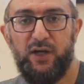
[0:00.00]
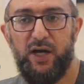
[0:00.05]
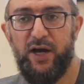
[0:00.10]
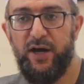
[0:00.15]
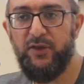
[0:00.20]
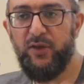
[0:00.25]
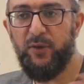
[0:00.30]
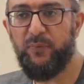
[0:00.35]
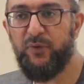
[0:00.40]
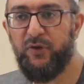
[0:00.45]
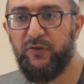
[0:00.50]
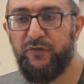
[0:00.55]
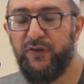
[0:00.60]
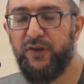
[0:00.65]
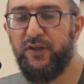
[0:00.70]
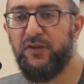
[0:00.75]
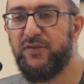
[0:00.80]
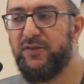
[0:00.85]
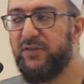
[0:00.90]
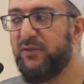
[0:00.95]
Other
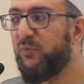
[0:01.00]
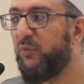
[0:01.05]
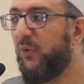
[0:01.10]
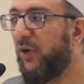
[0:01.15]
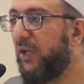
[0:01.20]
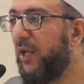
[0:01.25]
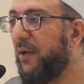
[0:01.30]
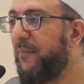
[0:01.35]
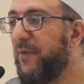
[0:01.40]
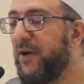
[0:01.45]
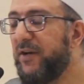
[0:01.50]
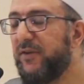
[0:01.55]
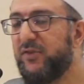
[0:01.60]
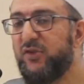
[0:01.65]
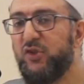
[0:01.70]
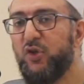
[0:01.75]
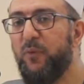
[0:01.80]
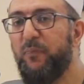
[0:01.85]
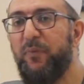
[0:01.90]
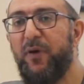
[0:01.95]
prophets? Well,
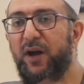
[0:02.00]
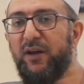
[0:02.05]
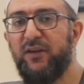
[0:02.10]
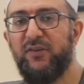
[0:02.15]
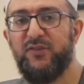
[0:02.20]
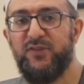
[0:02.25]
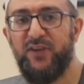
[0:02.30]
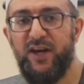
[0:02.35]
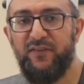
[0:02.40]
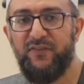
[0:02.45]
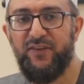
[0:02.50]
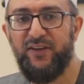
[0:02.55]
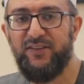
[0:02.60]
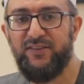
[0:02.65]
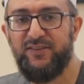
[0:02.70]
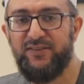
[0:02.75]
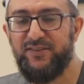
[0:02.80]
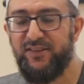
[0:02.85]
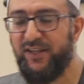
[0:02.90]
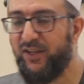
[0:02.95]
amongst your pious
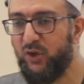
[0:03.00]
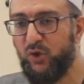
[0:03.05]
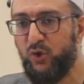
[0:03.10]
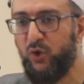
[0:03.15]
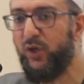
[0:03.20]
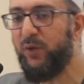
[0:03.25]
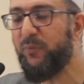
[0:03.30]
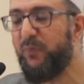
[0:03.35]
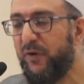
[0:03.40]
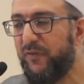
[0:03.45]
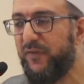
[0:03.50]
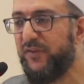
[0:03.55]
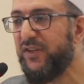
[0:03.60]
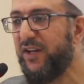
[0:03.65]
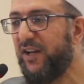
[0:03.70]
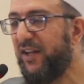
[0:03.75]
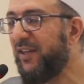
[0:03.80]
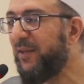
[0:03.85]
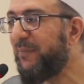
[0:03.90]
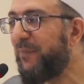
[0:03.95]
servants, including prophets
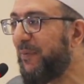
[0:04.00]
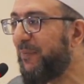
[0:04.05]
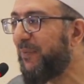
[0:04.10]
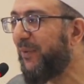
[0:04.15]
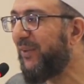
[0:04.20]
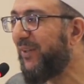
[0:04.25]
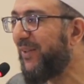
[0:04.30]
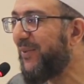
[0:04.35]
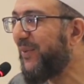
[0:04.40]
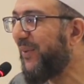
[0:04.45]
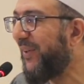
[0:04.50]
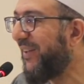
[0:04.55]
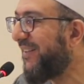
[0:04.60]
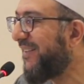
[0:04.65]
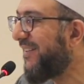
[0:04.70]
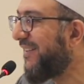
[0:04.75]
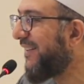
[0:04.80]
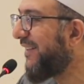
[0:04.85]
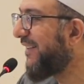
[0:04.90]
and other people as well.